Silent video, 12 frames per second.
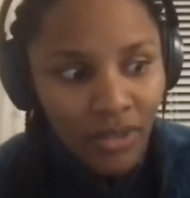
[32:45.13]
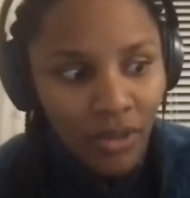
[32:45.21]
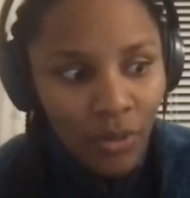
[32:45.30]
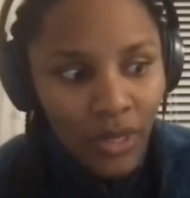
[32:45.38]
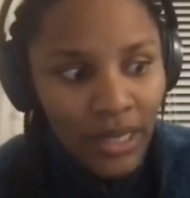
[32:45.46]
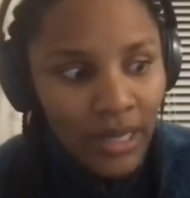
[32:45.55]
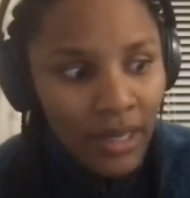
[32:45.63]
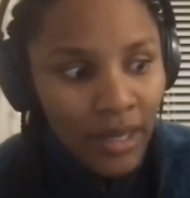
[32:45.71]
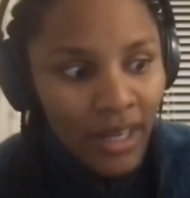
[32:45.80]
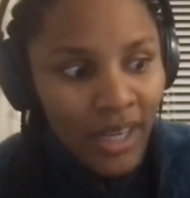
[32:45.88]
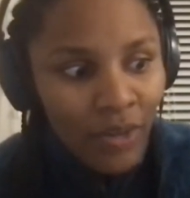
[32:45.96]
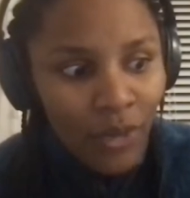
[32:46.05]
You know,
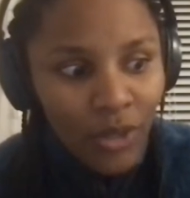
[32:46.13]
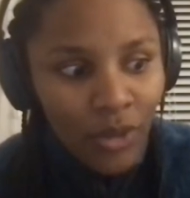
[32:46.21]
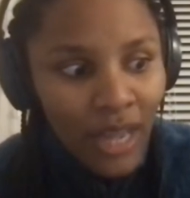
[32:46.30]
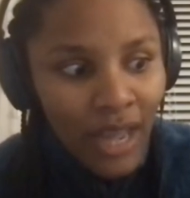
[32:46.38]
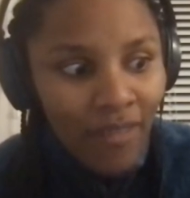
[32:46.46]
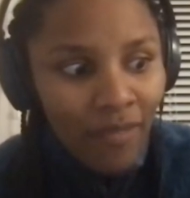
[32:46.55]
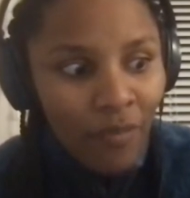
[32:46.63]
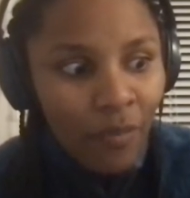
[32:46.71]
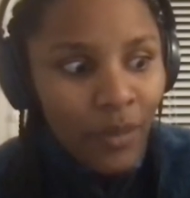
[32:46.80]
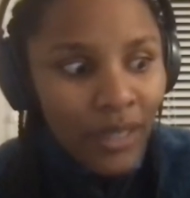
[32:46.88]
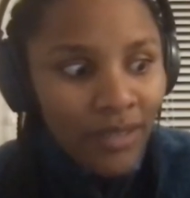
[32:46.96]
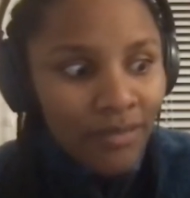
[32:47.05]
we don't have
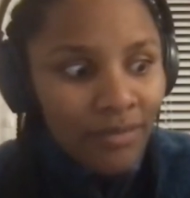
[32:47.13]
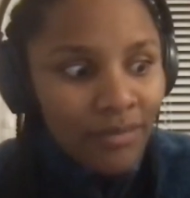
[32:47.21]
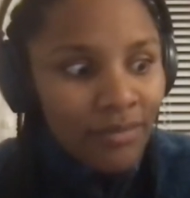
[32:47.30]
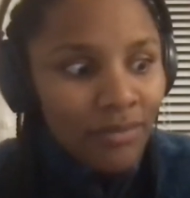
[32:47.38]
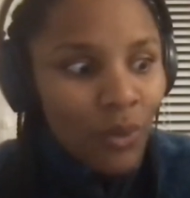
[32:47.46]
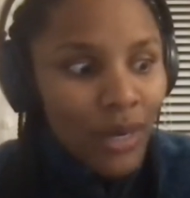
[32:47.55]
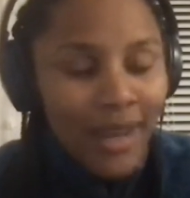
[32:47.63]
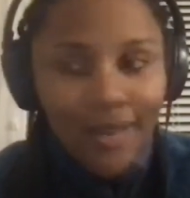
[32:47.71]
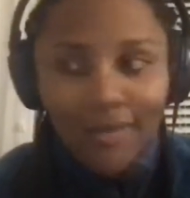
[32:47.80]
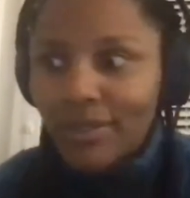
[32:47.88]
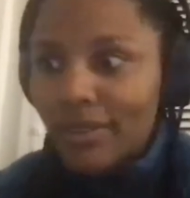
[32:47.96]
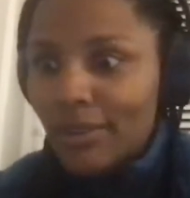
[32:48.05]
big
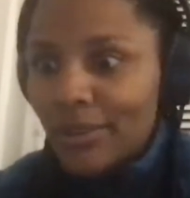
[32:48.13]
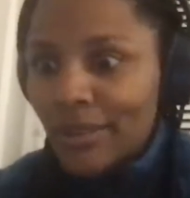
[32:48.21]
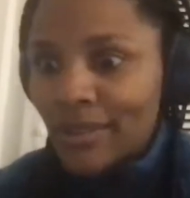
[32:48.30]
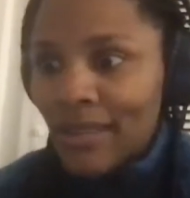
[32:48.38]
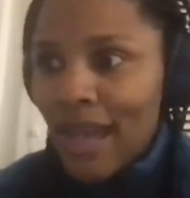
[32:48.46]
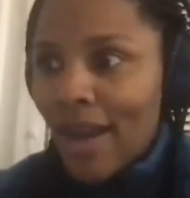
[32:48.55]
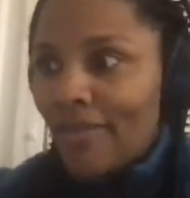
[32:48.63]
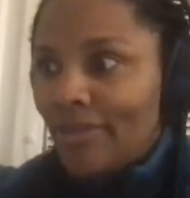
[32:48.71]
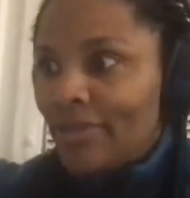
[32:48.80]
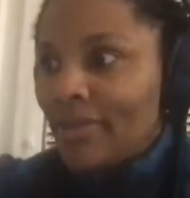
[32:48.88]
whatever. We don't have,